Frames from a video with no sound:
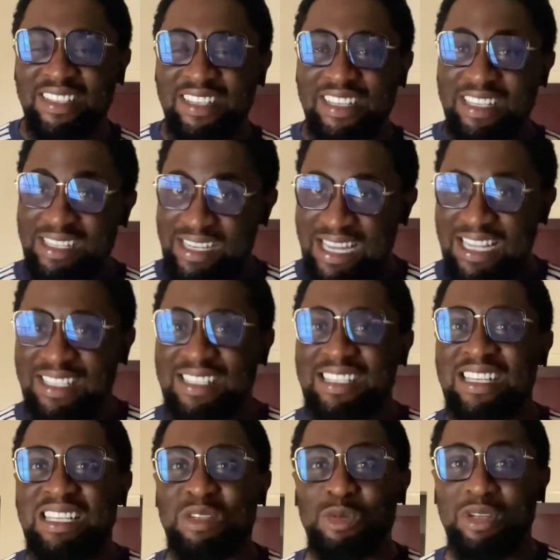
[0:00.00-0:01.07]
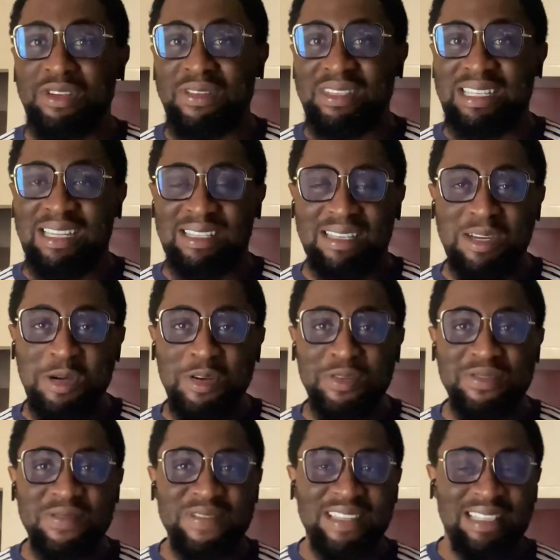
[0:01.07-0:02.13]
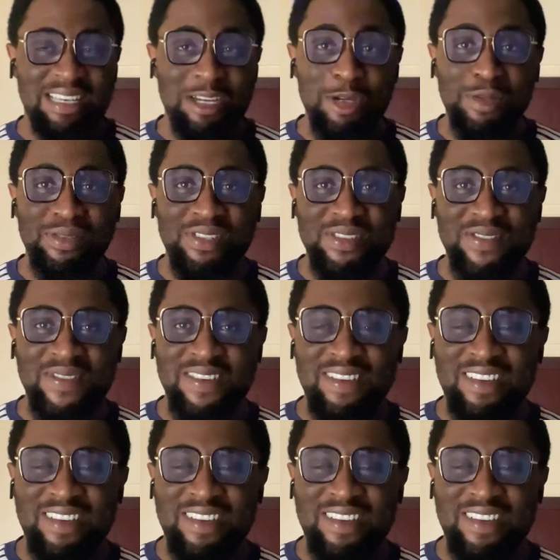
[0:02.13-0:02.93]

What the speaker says: In that sense, what does that tell you? It tells you